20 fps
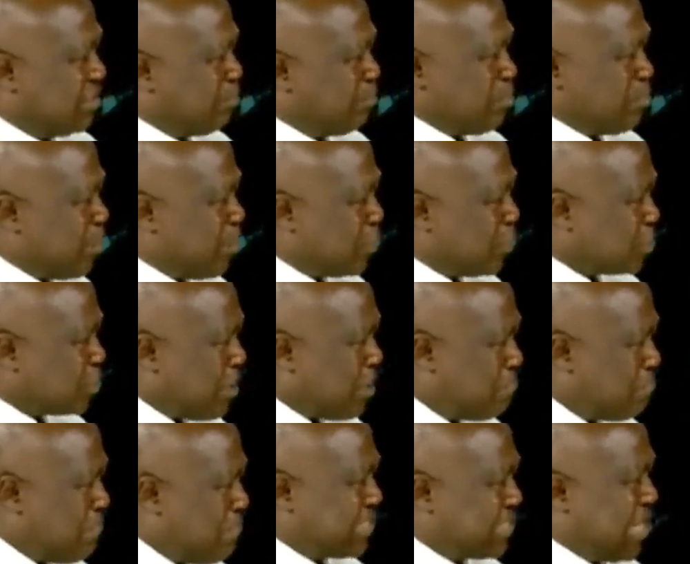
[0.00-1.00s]
People
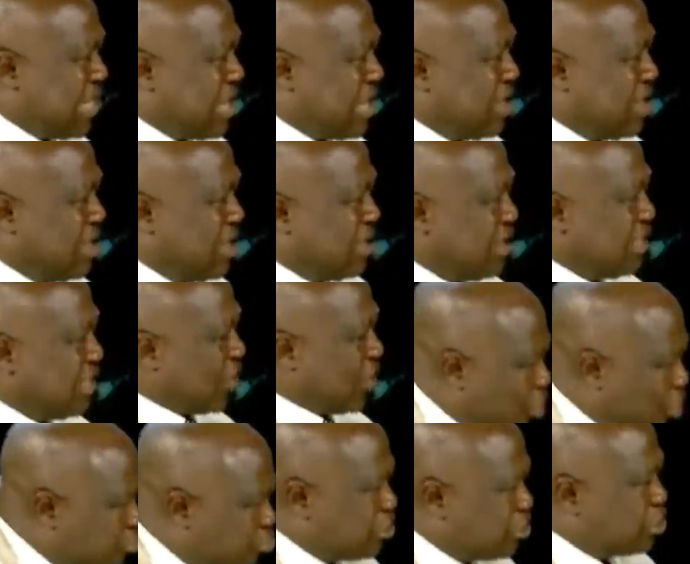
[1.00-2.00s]
don't matter. The
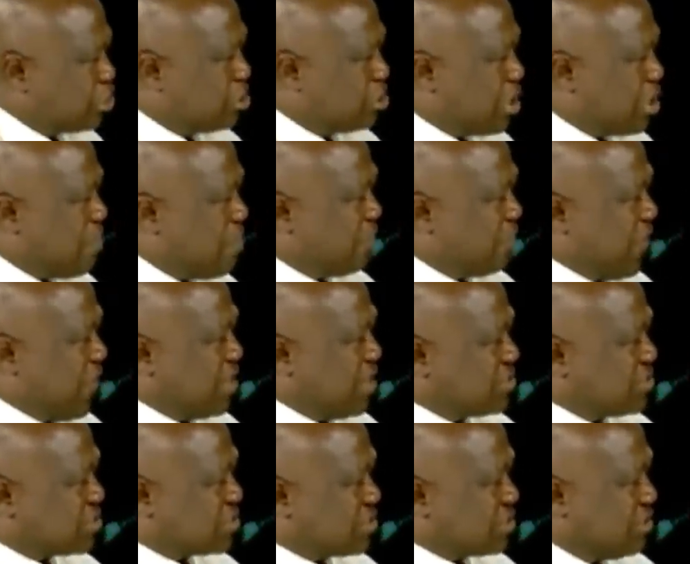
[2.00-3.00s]
country should come
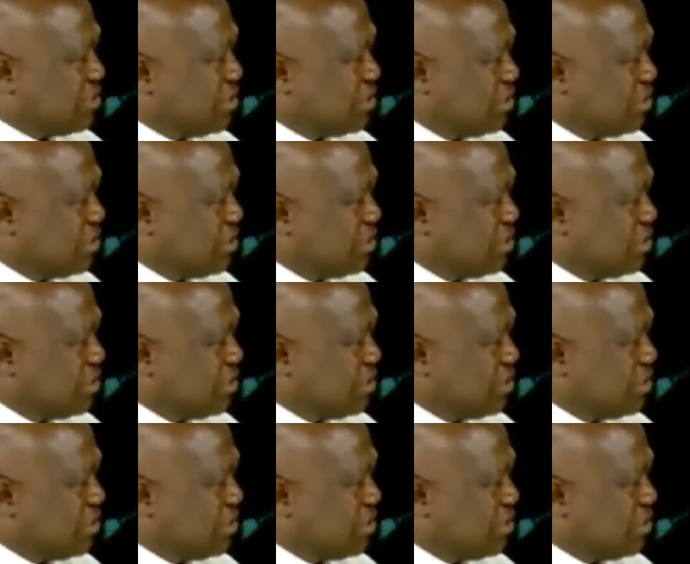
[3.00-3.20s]
first.